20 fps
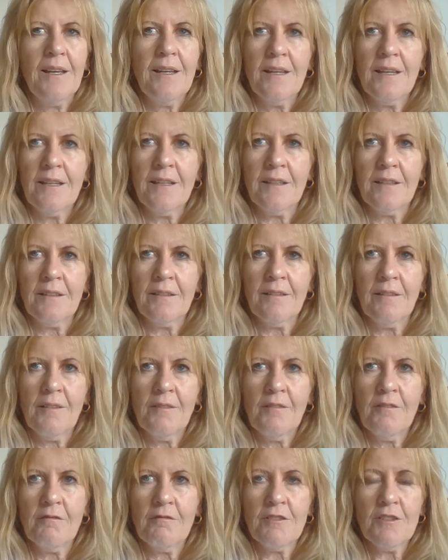in
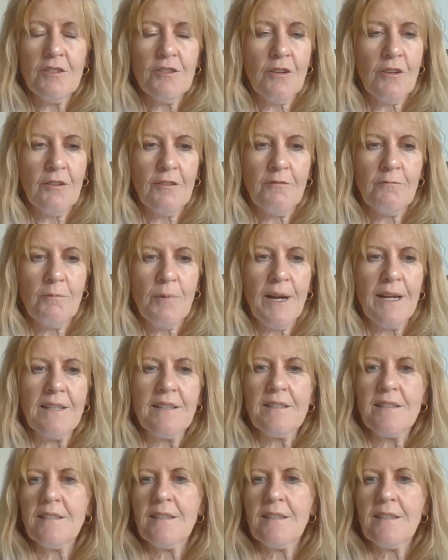restorative practice.